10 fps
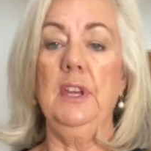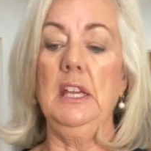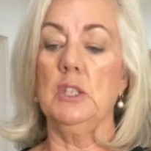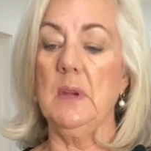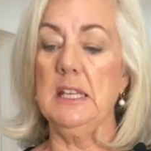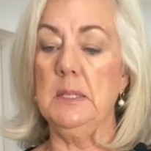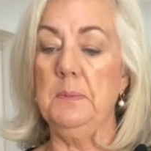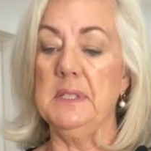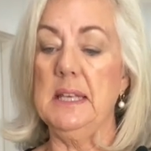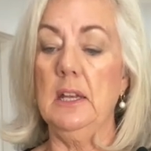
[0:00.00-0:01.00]
the
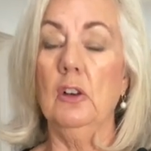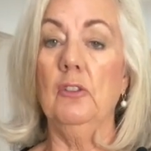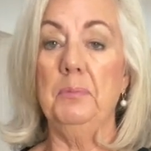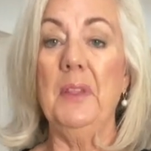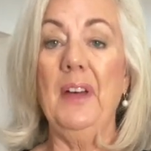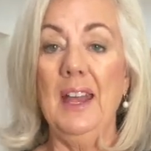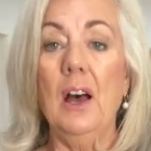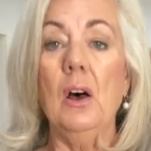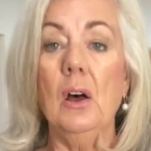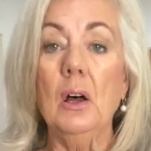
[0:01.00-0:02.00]
20% off. But they
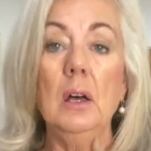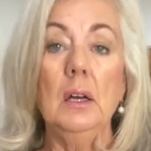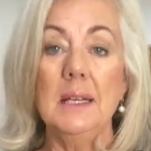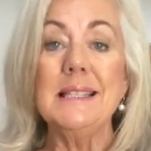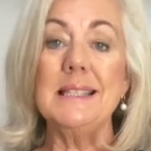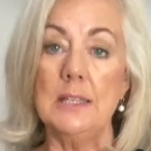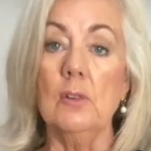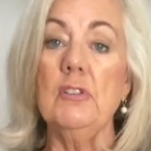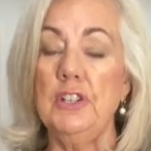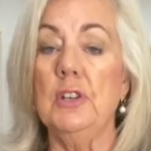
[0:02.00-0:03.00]
are
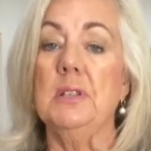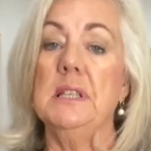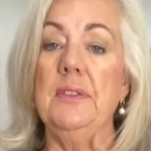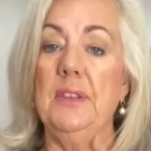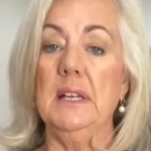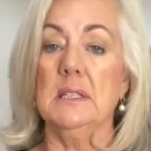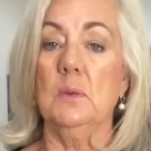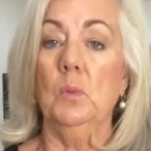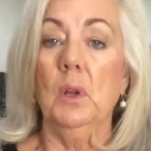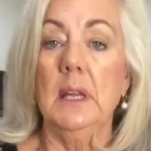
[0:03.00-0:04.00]
still reducing things
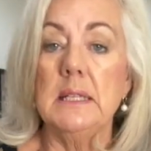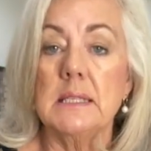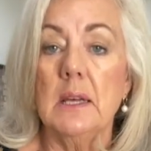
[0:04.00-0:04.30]
at Wallis.